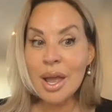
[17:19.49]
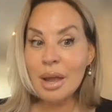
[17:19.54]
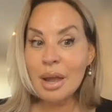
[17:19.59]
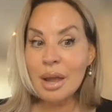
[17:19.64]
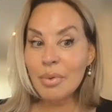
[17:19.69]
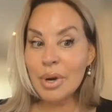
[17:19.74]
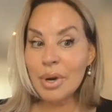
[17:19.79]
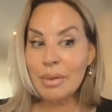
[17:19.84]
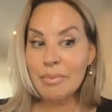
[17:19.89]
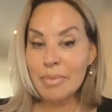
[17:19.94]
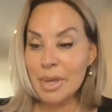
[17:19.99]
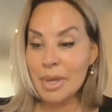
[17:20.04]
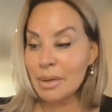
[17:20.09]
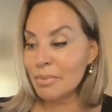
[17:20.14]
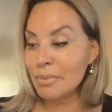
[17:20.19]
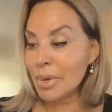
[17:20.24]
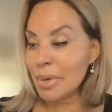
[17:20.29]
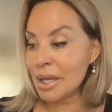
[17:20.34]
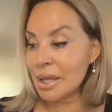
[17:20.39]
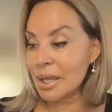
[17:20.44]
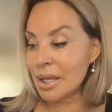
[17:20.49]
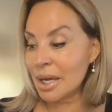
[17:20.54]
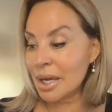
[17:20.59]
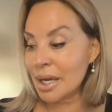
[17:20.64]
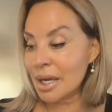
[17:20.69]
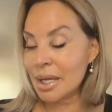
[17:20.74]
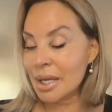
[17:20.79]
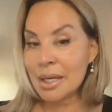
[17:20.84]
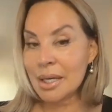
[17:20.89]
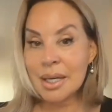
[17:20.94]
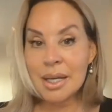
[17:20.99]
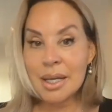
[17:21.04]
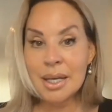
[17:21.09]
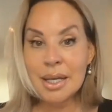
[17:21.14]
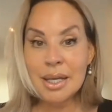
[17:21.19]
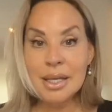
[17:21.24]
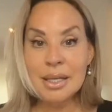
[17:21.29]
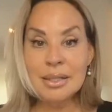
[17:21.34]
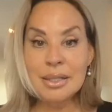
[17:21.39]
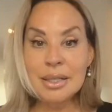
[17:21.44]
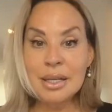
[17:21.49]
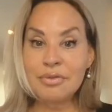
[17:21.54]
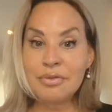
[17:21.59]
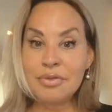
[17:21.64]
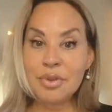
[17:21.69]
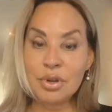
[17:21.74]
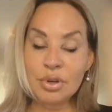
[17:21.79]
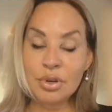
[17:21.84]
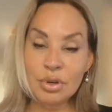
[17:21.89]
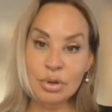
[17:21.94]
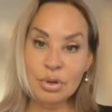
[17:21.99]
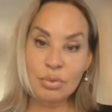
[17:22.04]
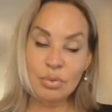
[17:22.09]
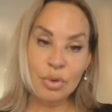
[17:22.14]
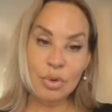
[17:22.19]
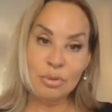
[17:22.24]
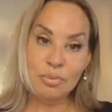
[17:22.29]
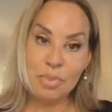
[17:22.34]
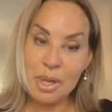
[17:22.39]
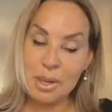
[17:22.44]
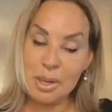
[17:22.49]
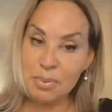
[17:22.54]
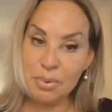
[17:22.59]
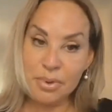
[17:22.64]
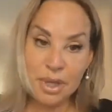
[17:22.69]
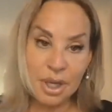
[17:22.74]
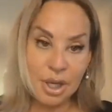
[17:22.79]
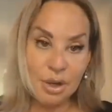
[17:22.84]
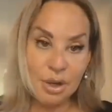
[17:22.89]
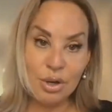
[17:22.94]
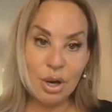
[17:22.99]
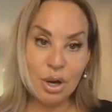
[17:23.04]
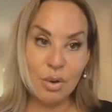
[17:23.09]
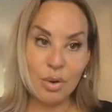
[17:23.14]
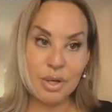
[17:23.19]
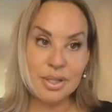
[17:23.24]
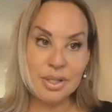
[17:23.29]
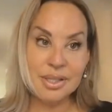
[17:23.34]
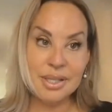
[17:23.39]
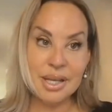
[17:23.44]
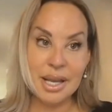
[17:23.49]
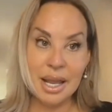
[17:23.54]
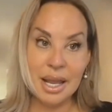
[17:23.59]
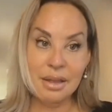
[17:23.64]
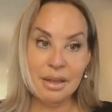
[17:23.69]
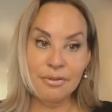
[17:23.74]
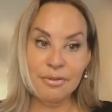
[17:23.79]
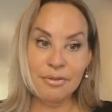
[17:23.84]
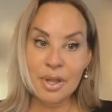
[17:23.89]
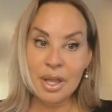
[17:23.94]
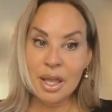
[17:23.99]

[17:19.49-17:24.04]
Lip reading: And what I mean by that is that if you're with people that you know are safe